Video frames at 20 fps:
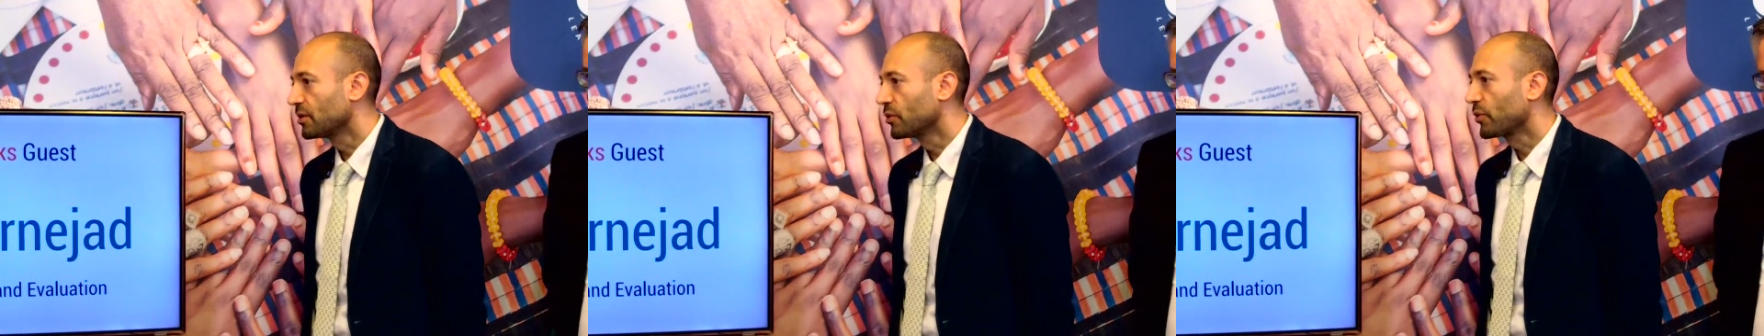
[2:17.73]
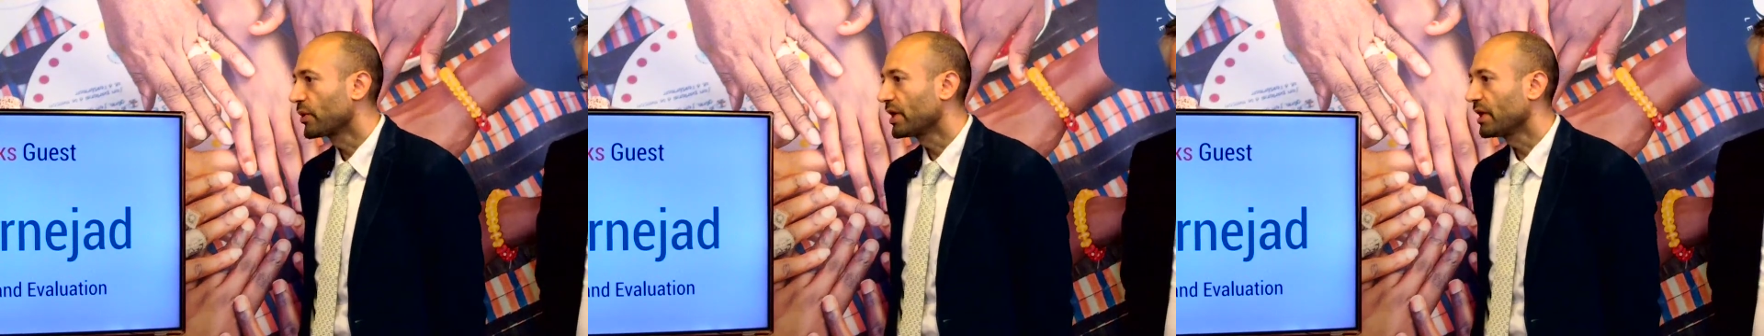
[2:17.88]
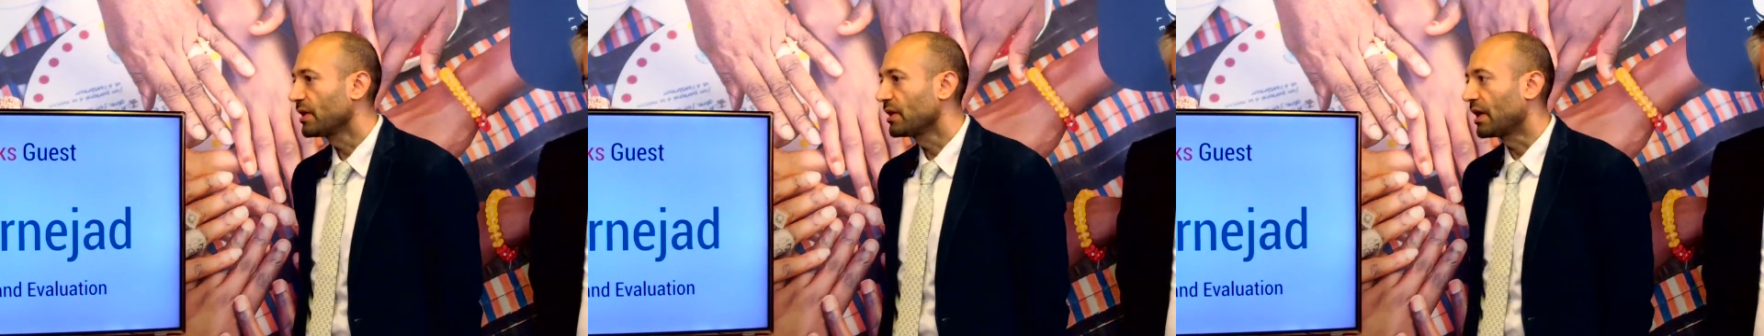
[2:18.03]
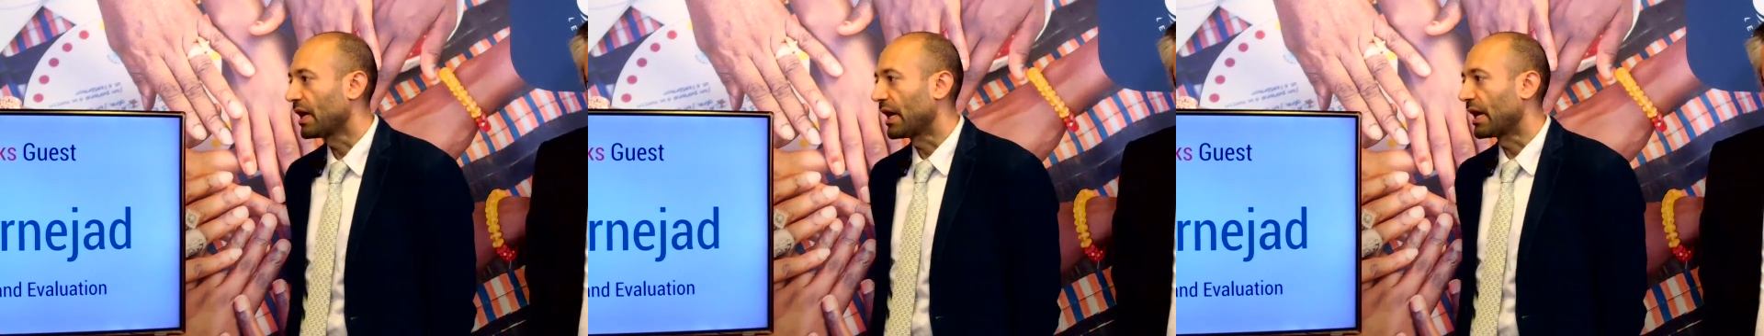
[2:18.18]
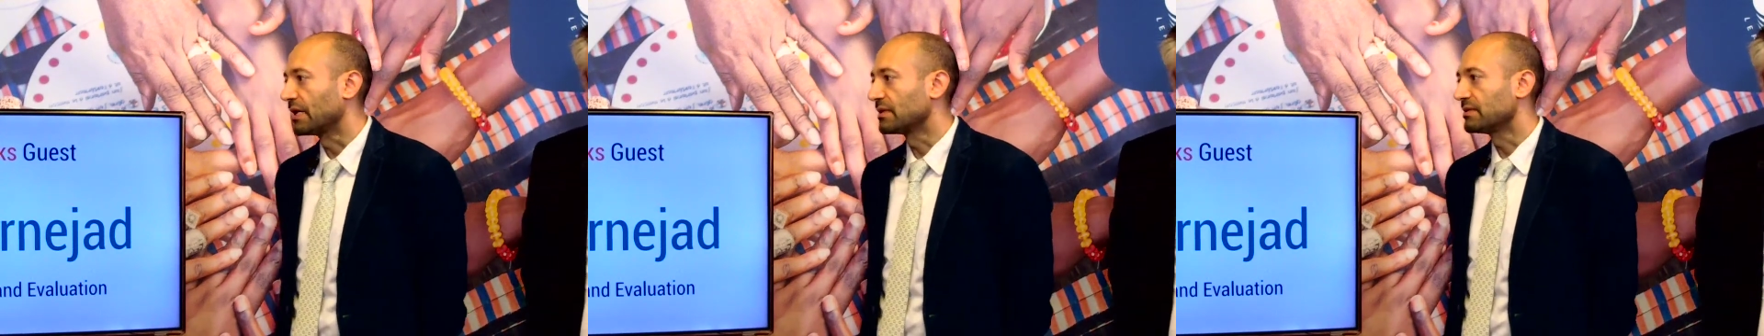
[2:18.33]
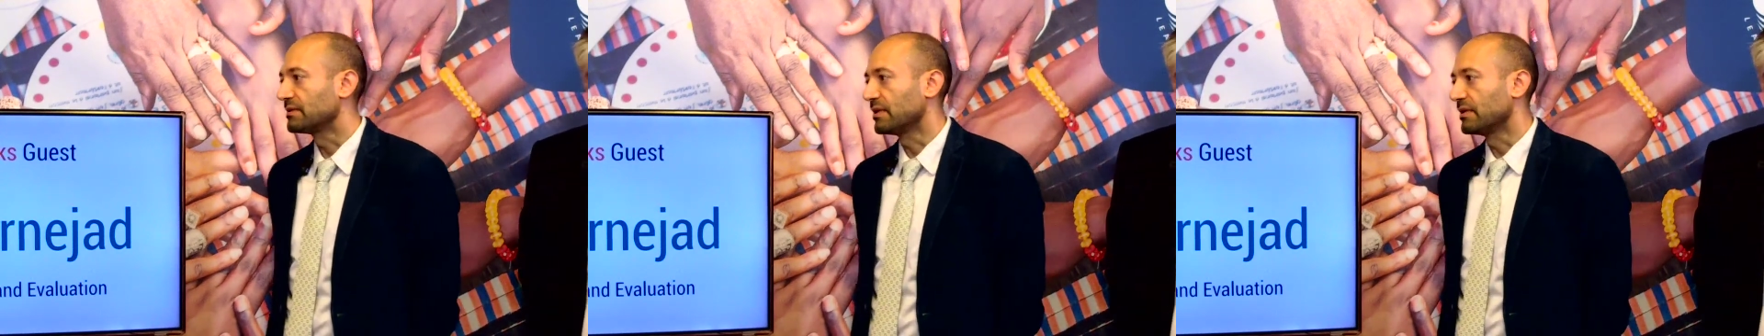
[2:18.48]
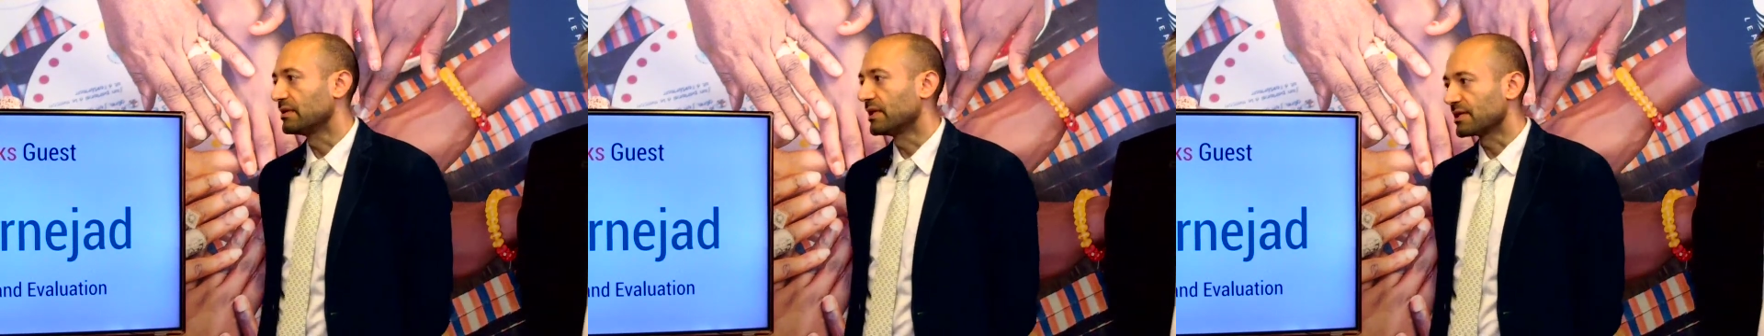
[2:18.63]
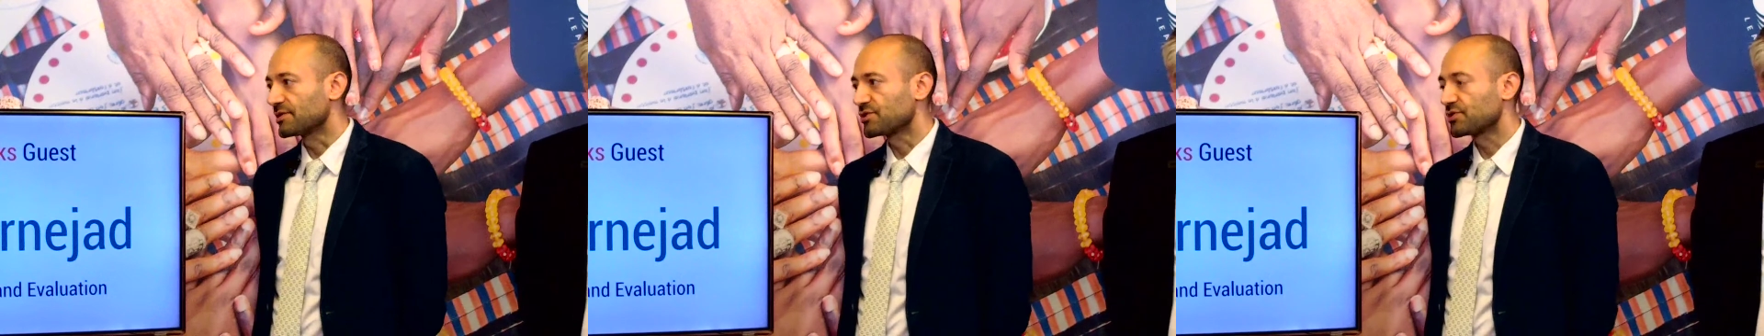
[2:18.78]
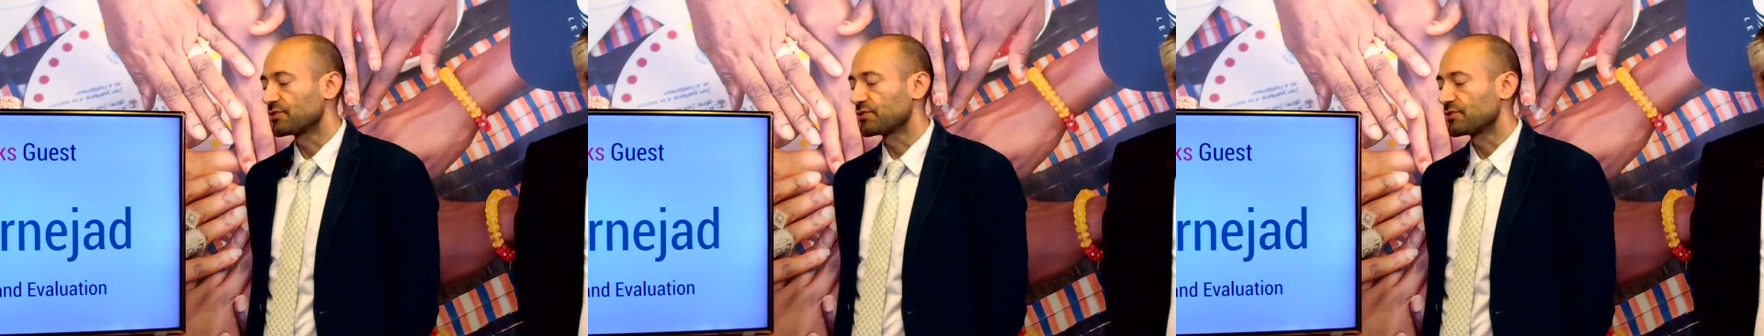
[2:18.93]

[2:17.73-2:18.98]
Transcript: looking at the next